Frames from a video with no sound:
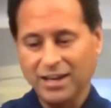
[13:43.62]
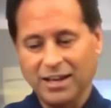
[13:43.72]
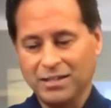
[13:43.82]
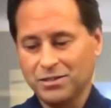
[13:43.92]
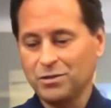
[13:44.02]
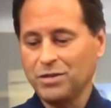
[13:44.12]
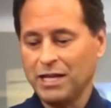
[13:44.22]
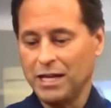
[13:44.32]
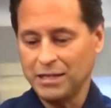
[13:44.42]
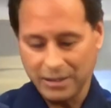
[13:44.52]
I'm so glad
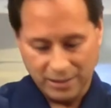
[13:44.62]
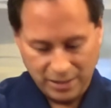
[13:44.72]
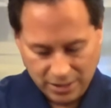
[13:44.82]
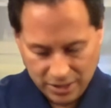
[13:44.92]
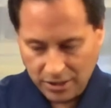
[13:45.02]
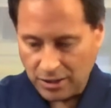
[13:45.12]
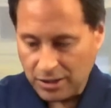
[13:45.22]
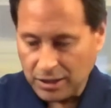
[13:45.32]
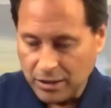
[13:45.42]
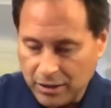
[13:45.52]
I did.
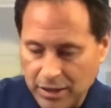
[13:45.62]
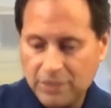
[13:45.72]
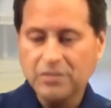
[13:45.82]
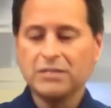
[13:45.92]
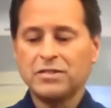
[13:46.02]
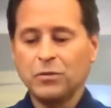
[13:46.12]
It's a